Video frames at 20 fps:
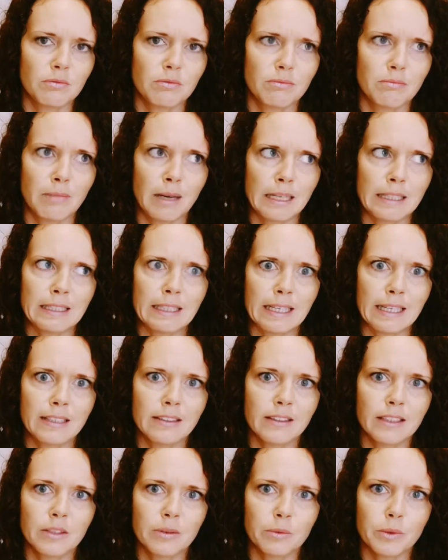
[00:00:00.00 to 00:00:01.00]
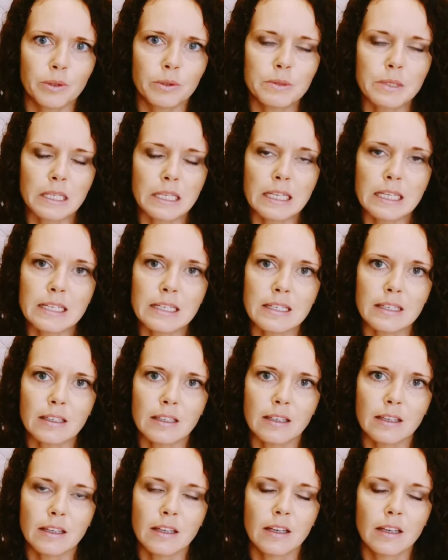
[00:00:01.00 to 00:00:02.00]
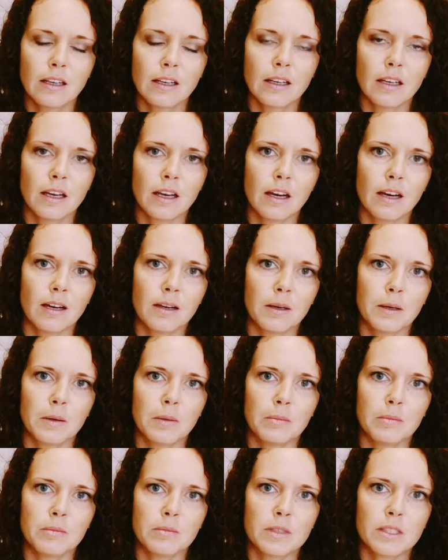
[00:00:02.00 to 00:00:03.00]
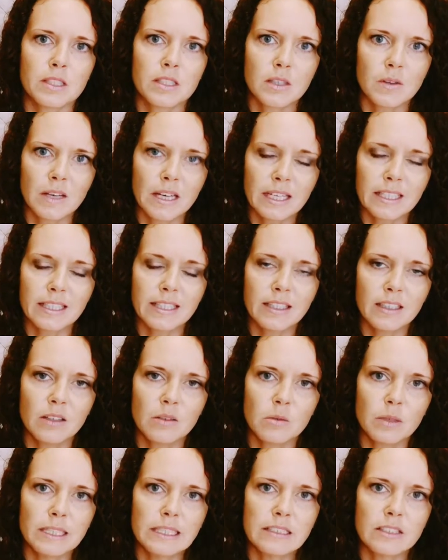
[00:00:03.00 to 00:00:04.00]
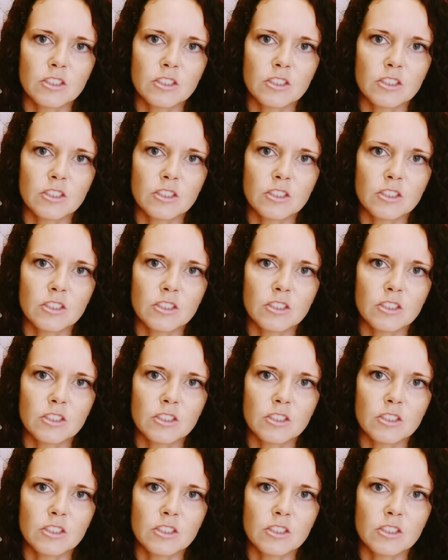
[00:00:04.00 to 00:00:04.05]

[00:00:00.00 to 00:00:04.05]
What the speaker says: my daily routine. So I can't wait